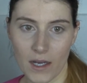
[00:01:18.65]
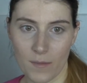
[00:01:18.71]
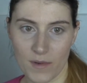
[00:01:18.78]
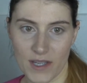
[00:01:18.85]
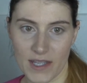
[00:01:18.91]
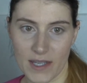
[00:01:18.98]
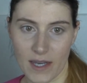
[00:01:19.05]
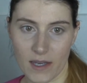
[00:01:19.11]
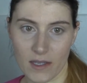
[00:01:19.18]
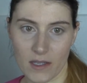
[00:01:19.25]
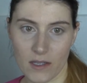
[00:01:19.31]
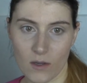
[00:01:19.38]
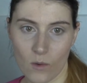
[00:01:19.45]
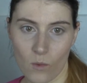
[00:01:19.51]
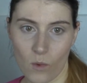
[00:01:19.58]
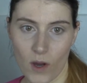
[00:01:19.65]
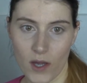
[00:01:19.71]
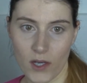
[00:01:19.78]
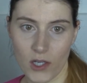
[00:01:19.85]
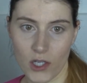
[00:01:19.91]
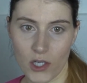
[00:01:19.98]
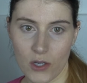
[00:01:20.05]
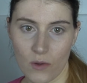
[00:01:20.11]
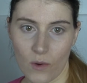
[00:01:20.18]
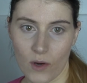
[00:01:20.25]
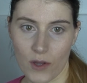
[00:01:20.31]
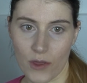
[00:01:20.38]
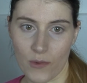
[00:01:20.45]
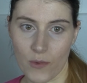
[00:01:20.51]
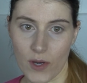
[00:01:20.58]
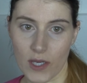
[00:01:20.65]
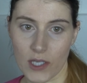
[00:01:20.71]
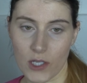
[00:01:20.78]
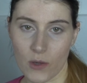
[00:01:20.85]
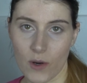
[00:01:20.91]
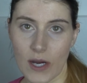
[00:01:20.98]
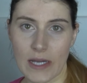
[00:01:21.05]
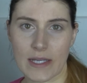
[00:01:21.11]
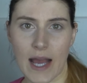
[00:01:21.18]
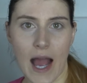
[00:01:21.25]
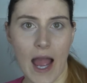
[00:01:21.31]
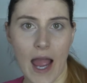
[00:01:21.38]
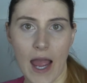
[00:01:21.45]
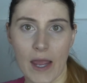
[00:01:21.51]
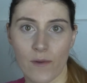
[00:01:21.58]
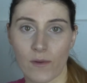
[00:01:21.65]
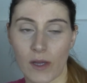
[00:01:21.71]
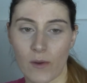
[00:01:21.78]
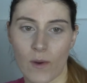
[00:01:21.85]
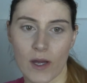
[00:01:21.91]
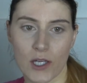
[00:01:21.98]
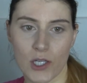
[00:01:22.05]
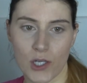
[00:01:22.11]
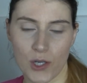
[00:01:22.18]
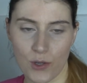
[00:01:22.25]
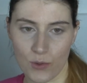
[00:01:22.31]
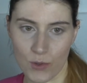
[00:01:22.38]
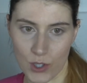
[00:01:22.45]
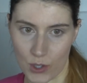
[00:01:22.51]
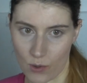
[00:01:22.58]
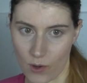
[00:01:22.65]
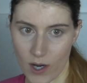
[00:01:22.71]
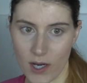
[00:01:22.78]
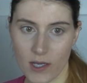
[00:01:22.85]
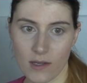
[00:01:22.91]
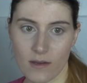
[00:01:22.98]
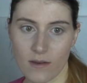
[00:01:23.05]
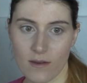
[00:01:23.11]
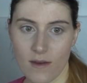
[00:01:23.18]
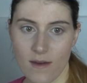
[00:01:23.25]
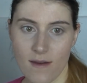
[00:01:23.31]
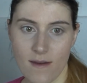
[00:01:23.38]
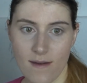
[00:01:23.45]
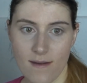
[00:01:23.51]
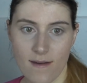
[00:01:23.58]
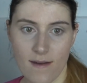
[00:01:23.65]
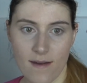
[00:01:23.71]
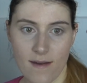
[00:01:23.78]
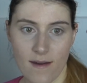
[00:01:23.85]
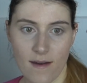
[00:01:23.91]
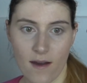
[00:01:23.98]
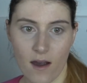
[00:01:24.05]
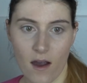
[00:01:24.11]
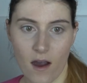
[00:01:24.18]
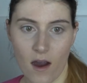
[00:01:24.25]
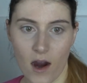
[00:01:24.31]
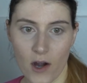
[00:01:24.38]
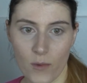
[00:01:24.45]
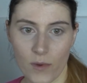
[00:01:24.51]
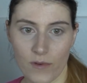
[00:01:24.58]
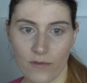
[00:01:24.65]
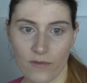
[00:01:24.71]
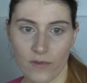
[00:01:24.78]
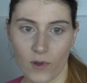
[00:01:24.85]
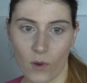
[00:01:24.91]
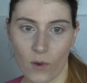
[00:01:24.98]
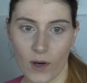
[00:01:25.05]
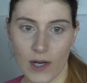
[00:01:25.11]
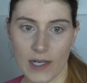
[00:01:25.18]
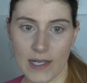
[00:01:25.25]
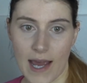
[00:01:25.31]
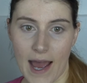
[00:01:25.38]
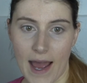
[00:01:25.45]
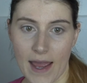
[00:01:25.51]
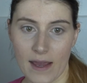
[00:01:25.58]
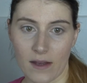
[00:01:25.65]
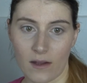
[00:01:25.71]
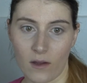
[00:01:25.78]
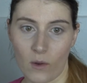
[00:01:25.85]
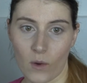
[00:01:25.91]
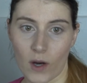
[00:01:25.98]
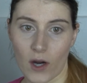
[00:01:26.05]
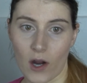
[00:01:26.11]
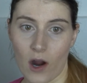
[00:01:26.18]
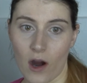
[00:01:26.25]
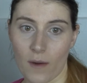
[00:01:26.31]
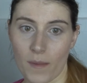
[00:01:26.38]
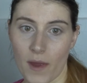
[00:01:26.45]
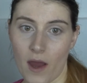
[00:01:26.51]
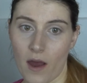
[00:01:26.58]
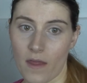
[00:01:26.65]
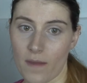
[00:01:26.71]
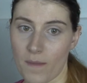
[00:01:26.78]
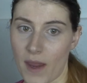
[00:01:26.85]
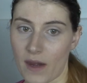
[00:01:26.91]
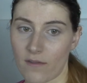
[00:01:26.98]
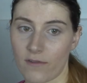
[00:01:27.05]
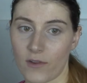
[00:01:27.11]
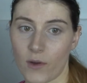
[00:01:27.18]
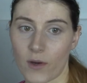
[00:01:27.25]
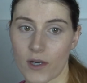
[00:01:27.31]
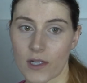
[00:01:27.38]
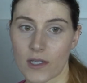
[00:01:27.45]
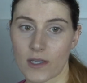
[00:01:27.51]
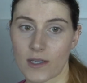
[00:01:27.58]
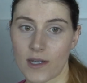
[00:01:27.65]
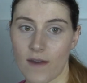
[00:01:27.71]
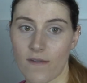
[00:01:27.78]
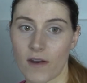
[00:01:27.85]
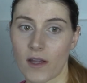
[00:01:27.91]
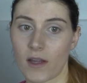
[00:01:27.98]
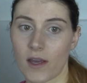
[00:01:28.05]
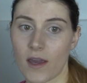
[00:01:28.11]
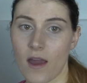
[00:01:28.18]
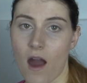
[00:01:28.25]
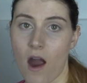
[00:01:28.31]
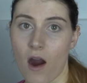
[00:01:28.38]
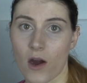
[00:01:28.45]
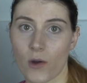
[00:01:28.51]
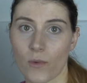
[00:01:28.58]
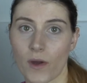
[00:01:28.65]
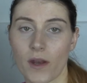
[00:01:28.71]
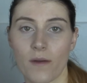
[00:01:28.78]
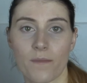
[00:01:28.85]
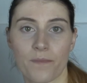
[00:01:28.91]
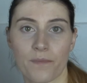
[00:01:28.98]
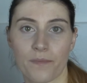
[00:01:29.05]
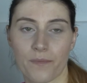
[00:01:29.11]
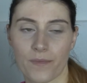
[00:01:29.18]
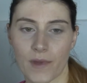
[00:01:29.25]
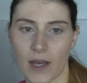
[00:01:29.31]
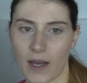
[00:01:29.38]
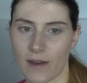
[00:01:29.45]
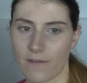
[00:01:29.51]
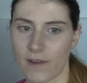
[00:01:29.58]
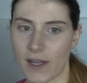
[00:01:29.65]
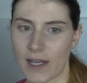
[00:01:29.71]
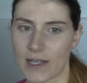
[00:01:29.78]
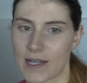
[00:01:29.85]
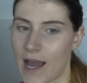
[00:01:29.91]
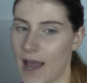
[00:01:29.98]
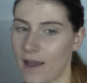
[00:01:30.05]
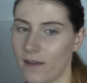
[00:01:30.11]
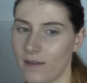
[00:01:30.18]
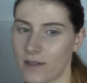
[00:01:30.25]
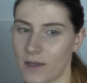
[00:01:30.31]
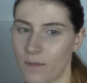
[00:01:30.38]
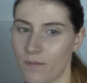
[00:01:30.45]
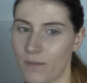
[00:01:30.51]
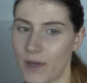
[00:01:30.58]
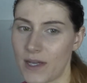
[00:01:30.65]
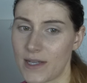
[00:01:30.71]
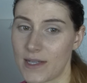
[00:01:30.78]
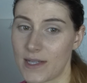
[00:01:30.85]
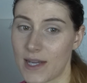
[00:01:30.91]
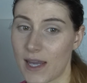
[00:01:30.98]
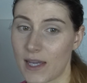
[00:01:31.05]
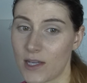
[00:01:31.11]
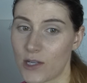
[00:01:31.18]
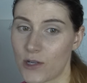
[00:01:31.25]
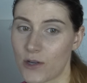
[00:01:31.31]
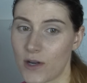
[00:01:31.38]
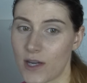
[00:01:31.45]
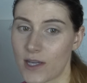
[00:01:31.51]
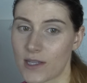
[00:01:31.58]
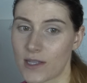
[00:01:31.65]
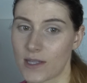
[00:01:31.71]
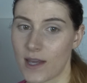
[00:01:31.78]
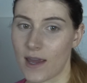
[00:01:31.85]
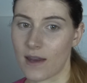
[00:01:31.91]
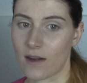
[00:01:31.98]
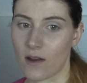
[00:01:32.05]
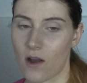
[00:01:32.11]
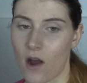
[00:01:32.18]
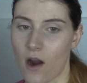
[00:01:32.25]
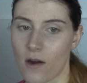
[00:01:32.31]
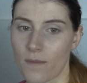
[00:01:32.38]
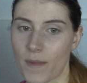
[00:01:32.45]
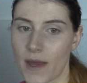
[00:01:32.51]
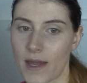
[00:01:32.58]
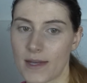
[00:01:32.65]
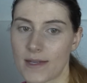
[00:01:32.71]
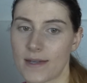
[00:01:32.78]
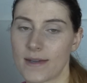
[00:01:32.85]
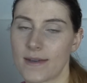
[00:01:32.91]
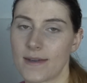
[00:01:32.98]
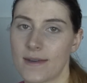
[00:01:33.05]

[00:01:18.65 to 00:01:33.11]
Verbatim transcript: Number 6, 1, 2, or 3 stories? I really want 2 stories. Hardwood floor, tile, or carpet on the main floors? Definitely hardwood. I feel like tile's a bit dangerous, and carpet.